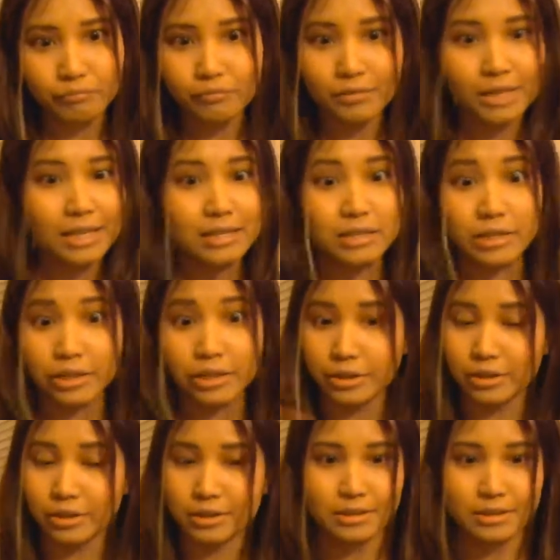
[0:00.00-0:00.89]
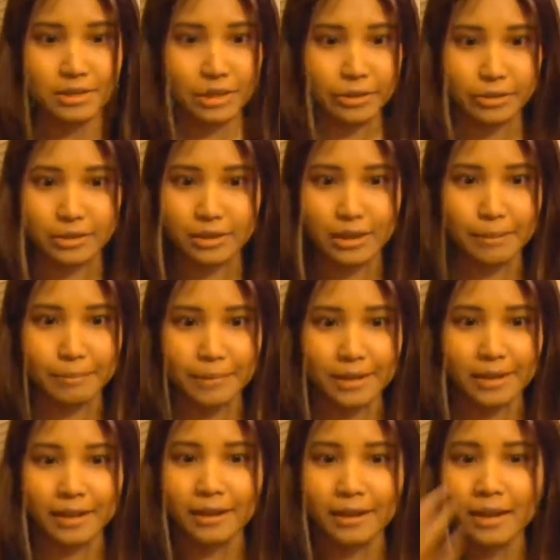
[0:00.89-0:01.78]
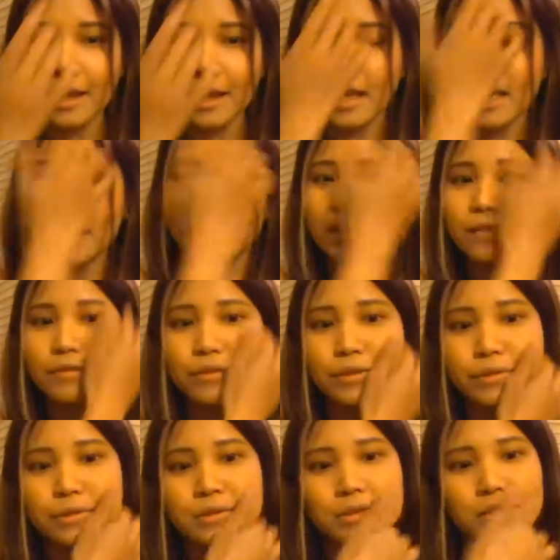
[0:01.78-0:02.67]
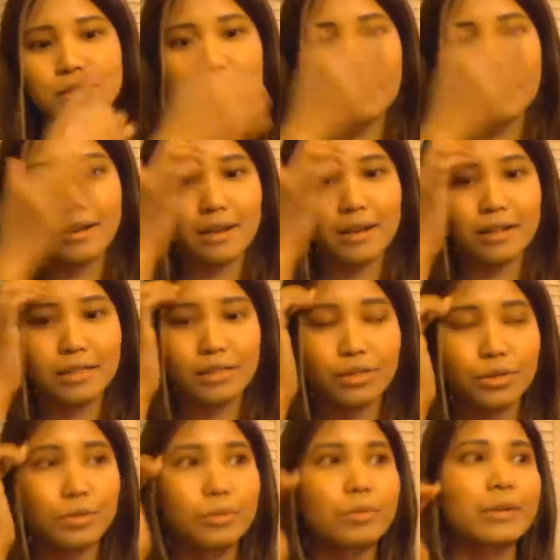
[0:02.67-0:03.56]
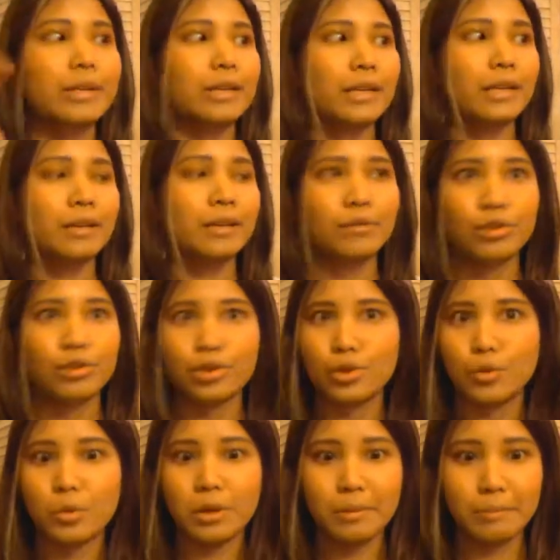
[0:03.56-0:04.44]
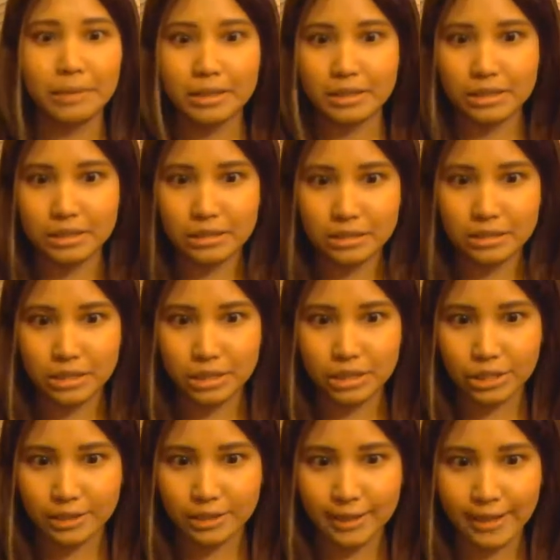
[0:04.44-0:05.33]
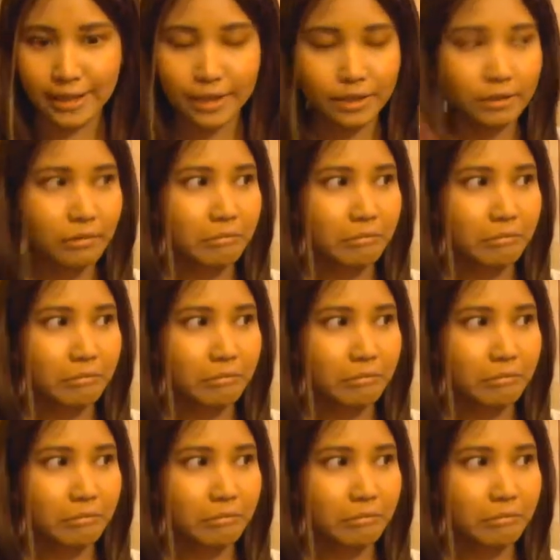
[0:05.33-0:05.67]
That's the earliest they could get me in. So if you start at 3, you won't be done until, like,